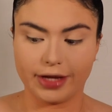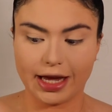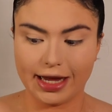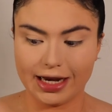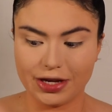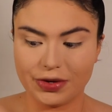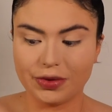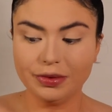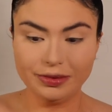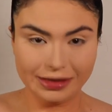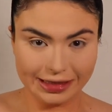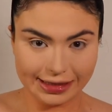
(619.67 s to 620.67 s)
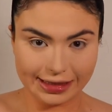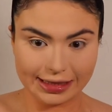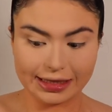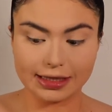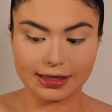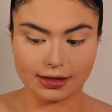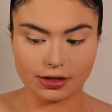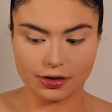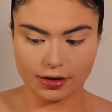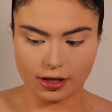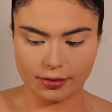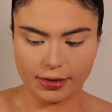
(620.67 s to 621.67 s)
I know,
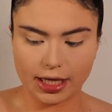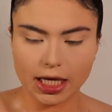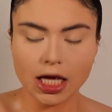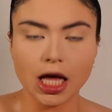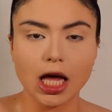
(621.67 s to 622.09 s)
don't kill me.